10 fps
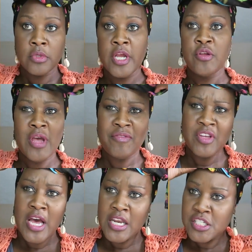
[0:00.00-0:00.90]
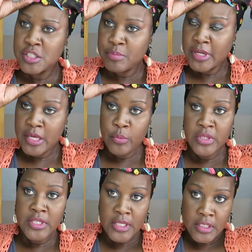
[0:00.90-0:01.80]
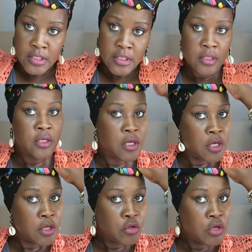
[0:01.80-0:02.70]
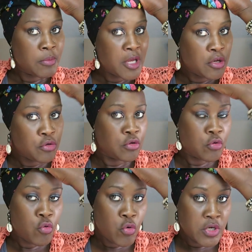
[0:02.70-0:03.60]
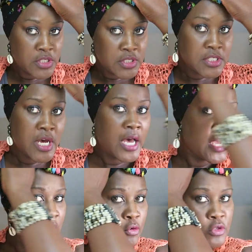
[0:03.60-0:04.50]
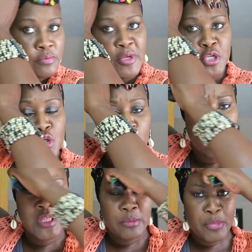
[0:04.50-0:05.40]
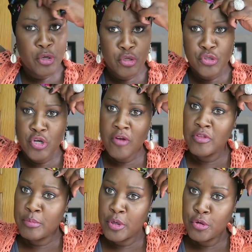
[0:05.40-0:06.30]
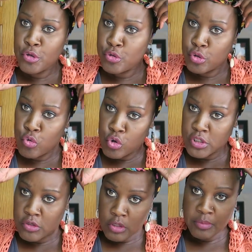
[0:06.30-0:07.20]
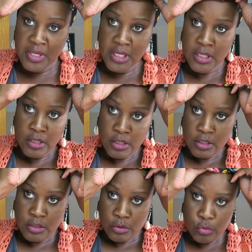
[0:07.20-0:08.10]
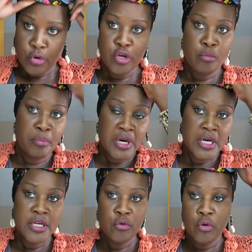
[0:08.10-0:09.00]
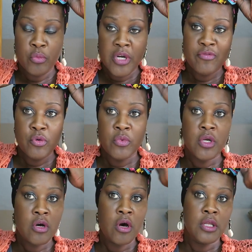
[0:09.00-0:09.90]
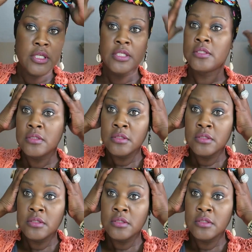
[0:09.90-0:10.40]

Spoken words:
And you have to kind of just play with it. You can make your unicorn as tight or as big as you want. The bigger your scarf, the bigger your unicorn is going to be, or your bun, or whatever you want to call it.